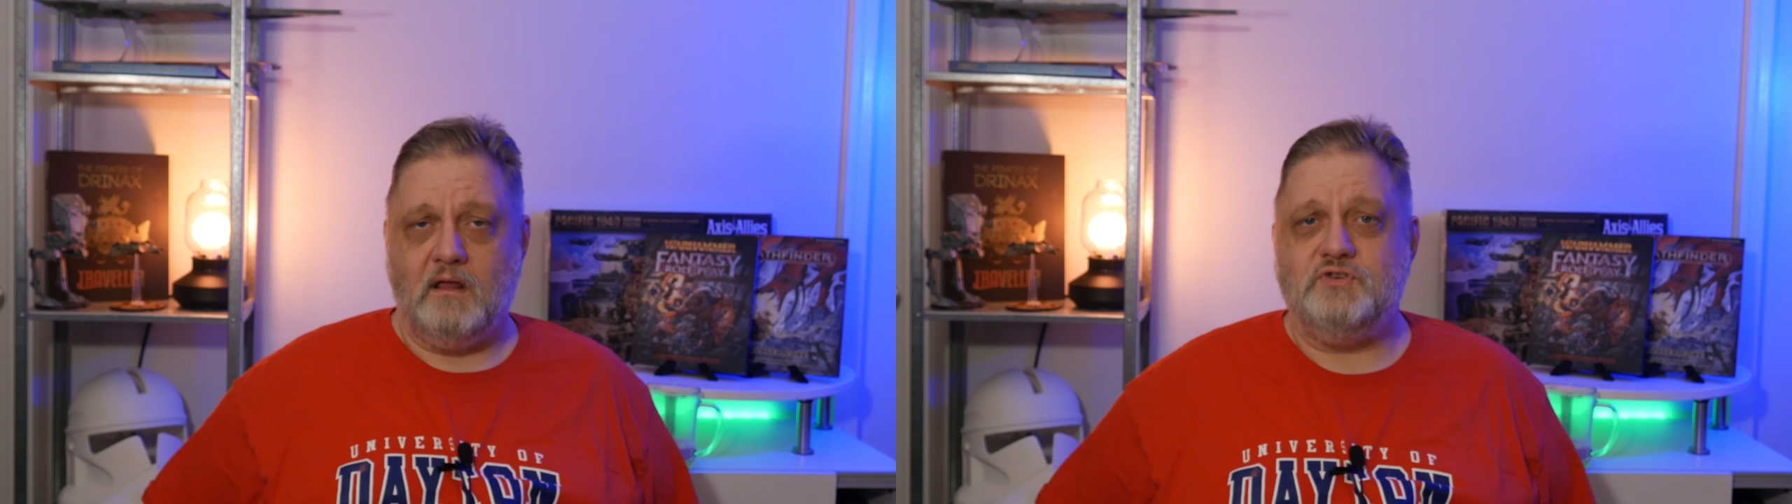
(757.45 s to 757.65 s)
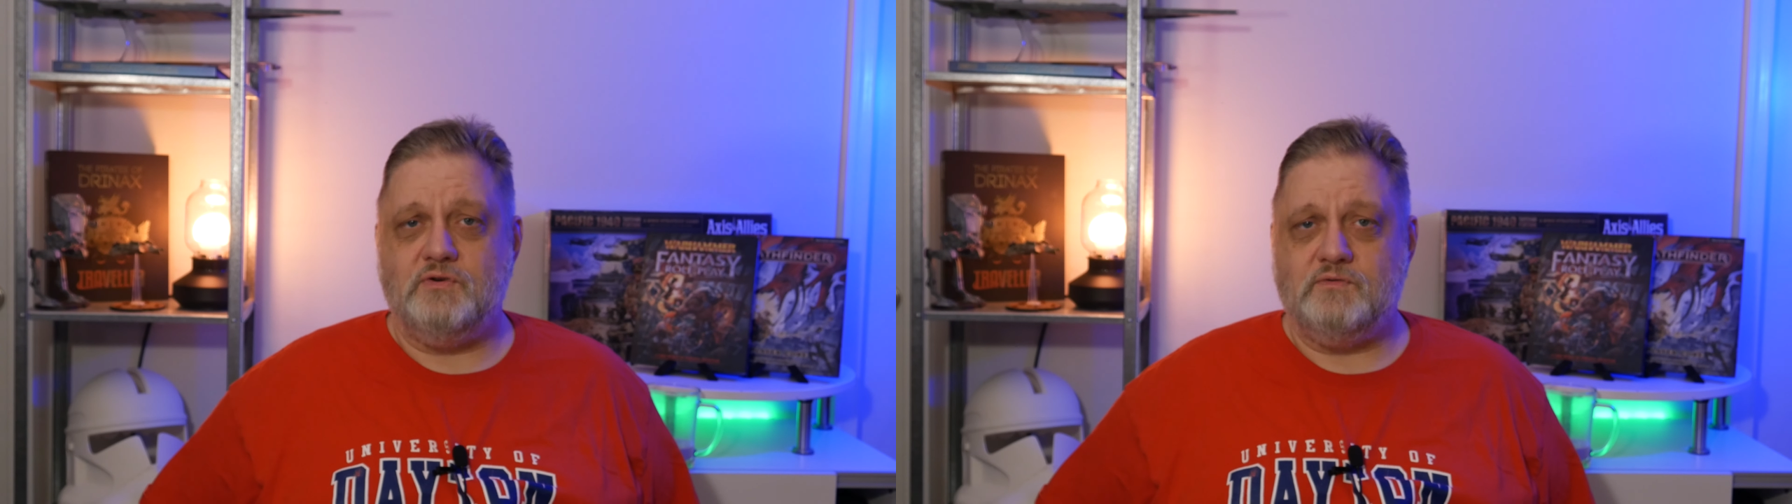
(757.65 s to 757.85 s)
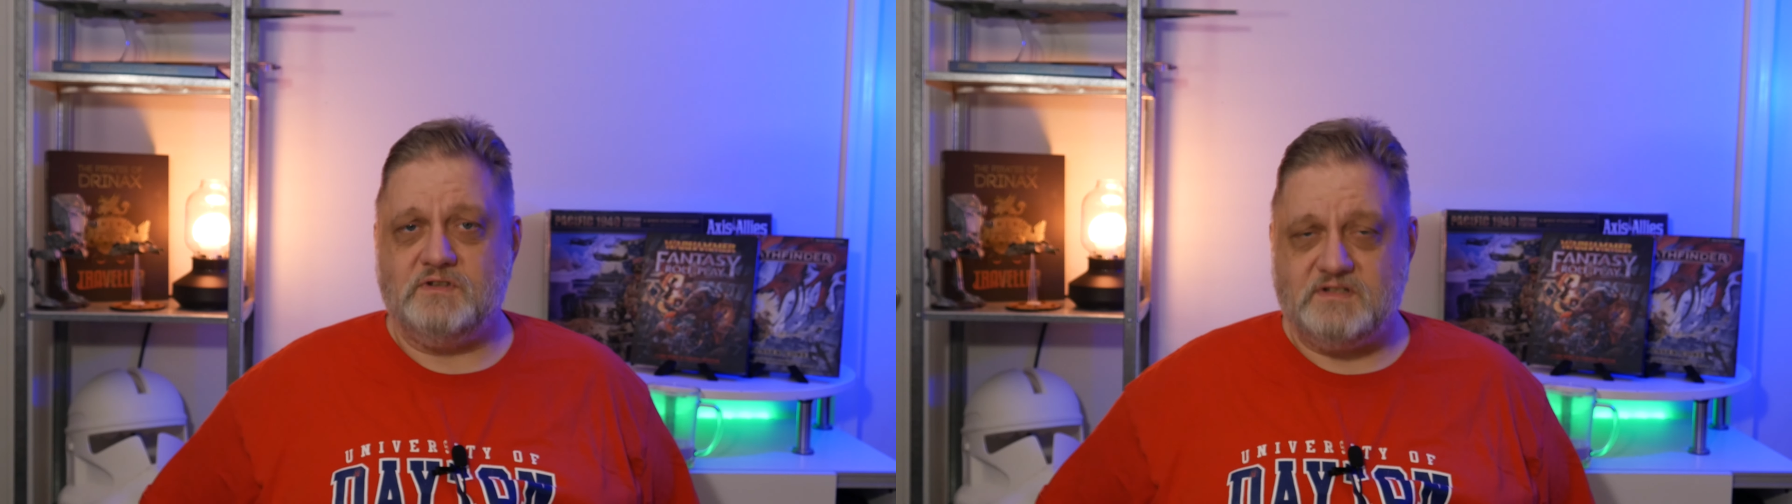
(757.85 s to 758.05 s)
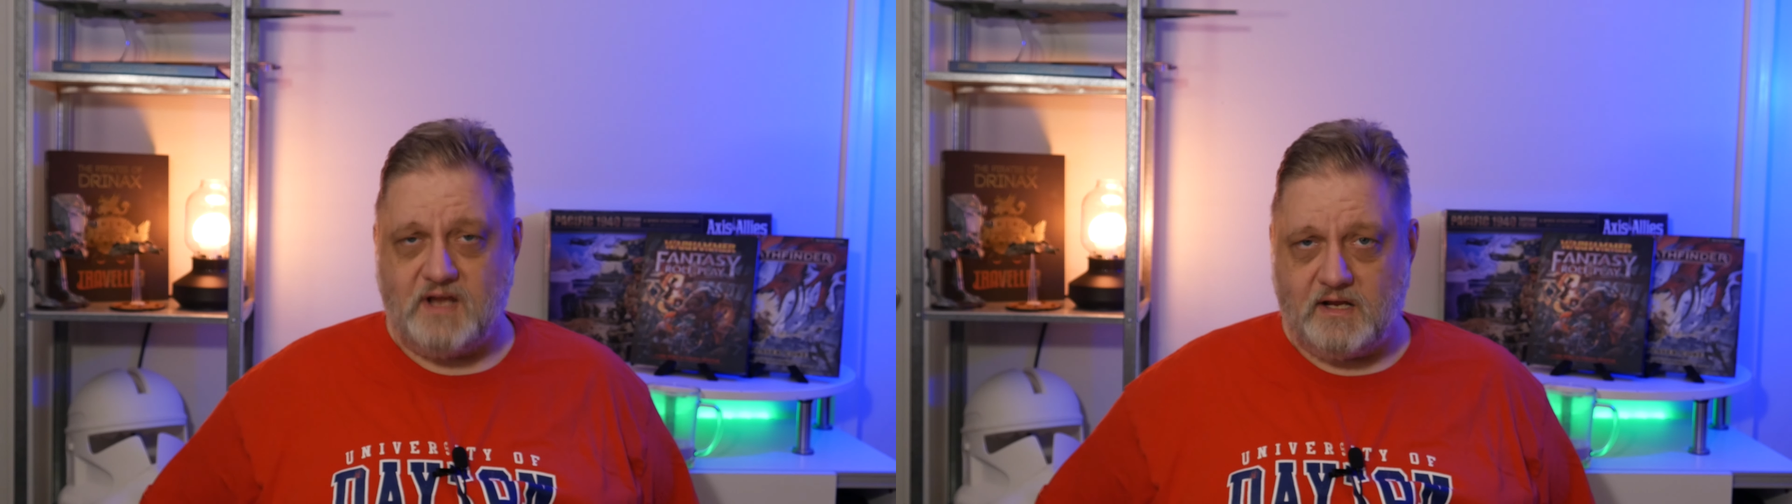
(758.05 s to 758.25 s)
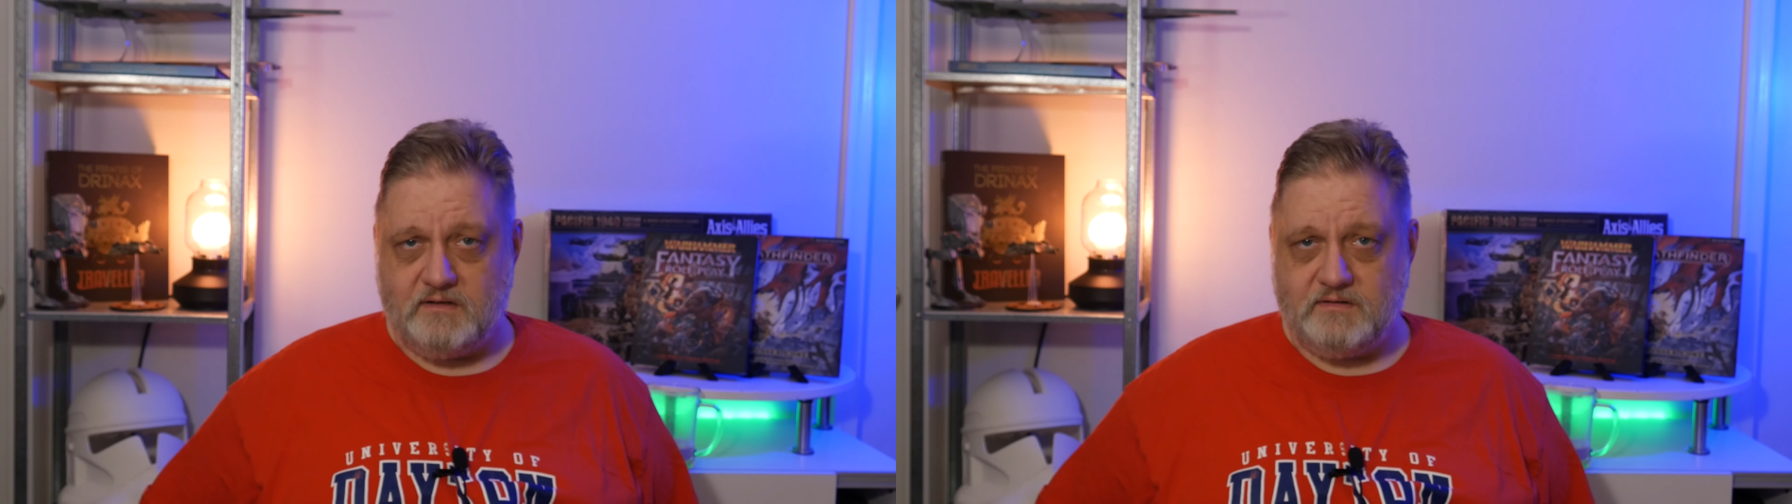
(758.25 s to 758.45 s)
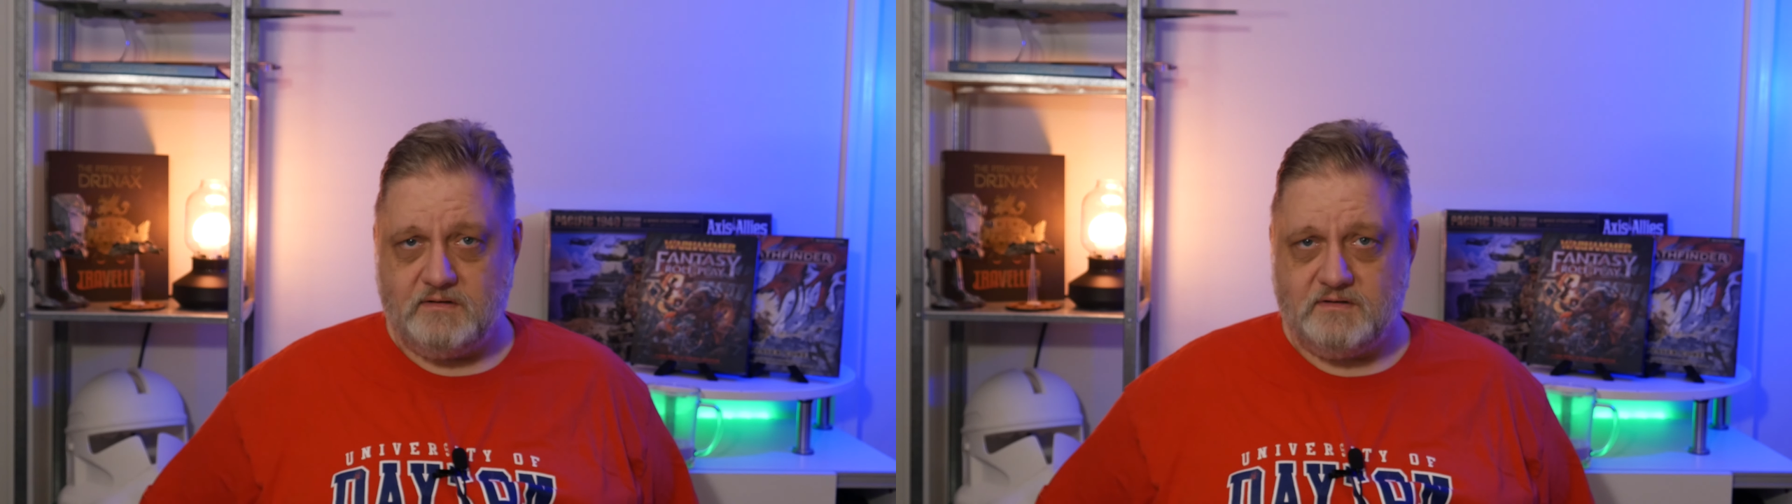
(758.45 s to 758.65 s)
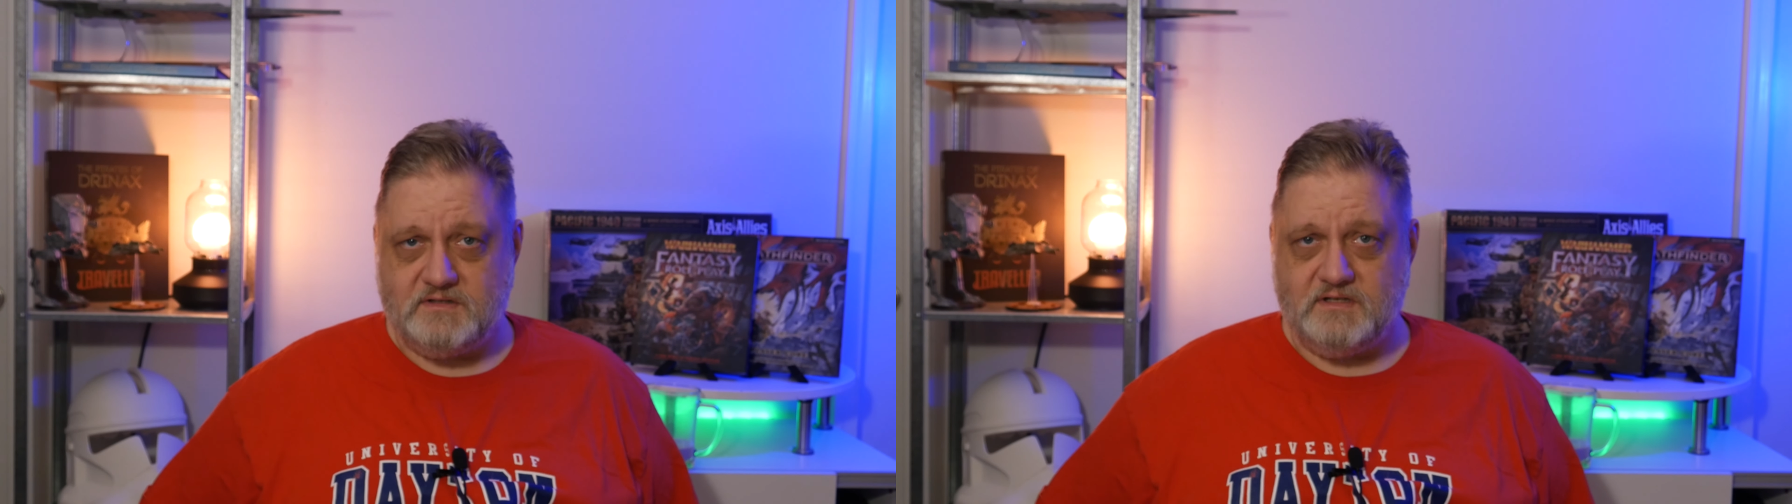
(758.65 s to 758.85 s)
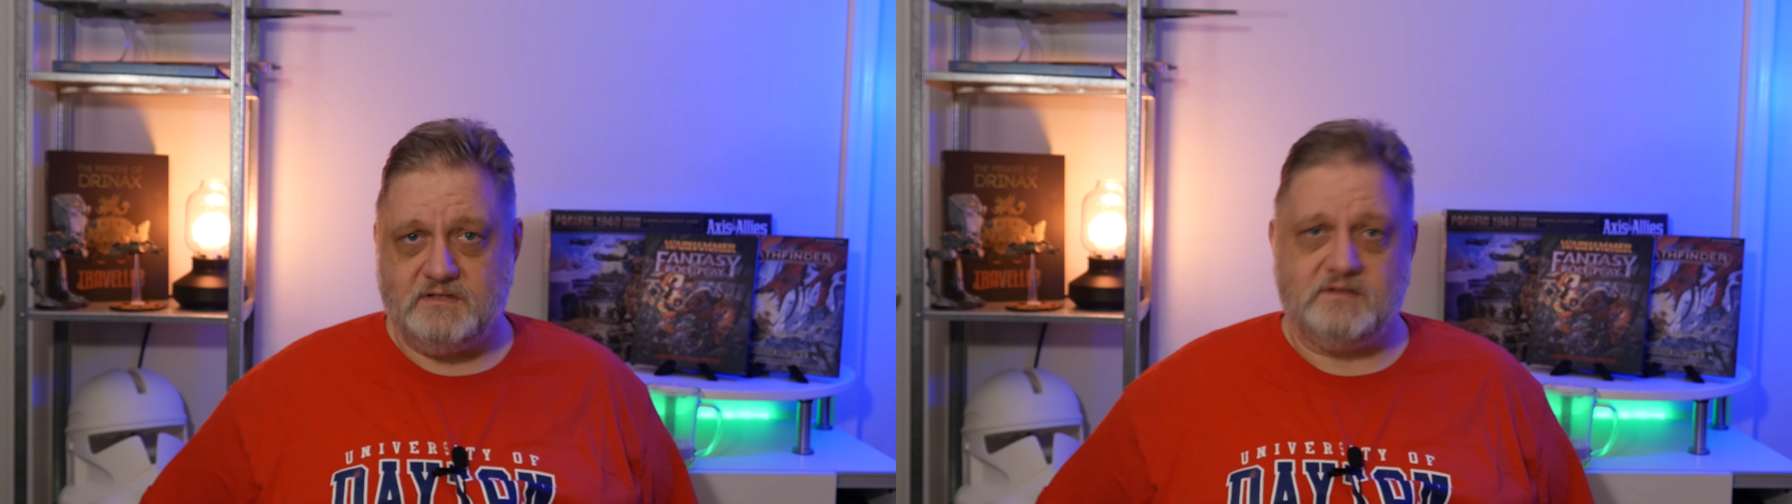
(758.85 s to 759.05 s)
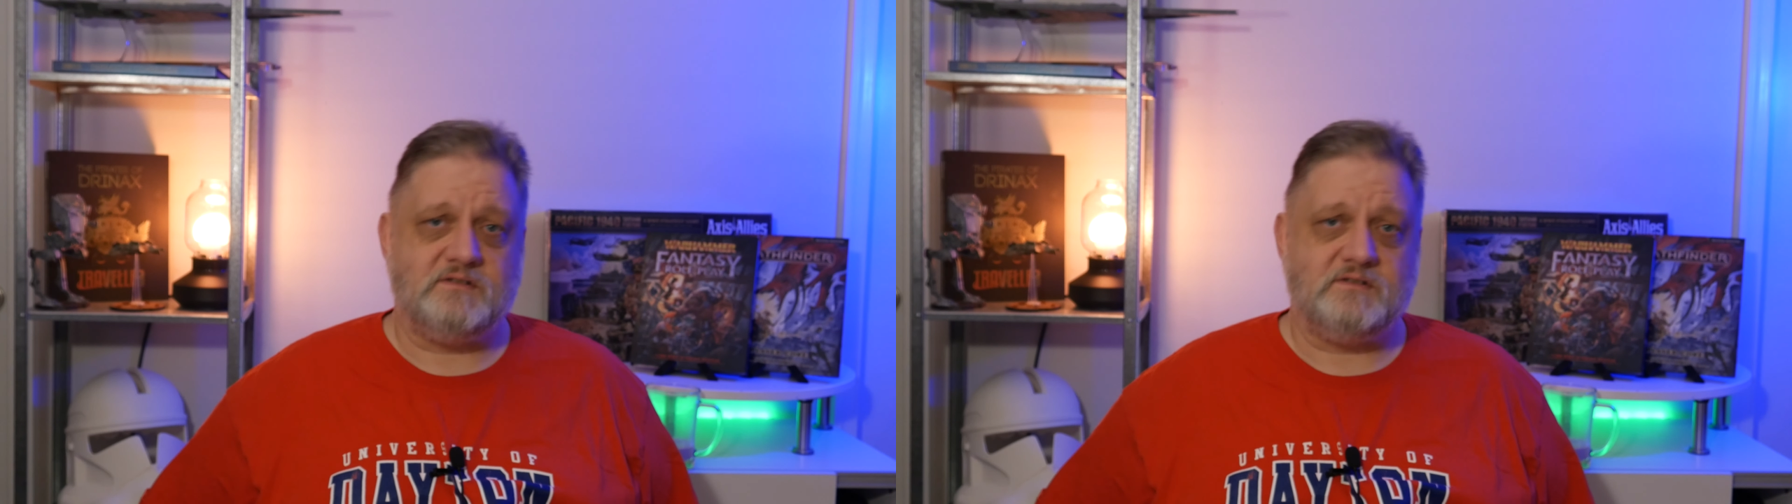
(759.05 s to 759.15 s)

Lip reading: June 2nd sees the